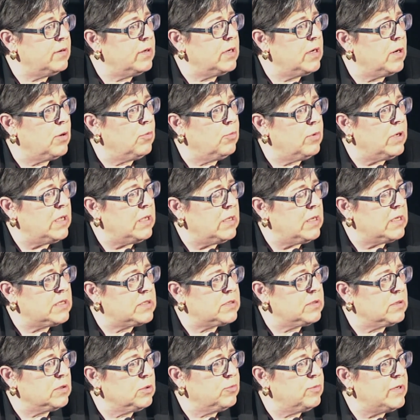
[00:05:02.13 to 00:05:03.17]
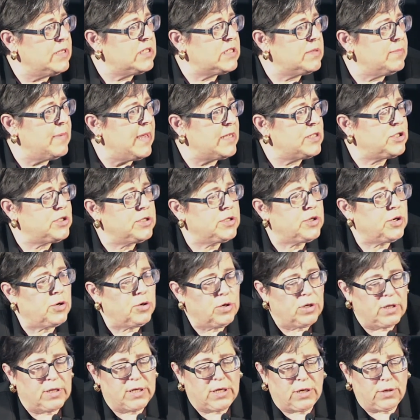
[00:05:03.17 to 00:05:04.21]
You know, as Louisa mentioned
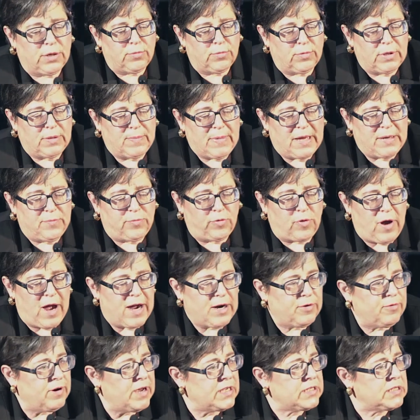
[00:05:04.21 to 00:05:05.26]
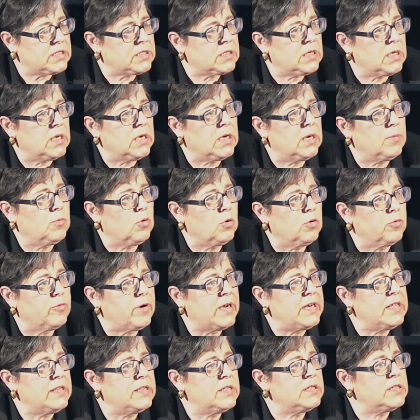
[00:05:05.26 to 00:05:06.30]
earlier, made progress
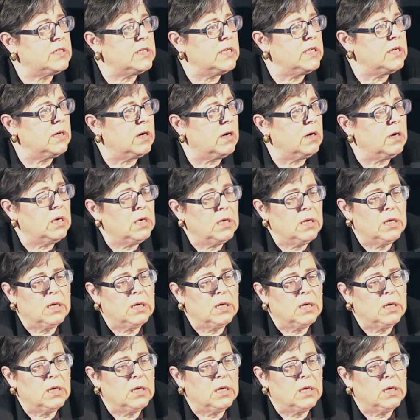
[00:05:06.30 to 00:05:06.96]
already this year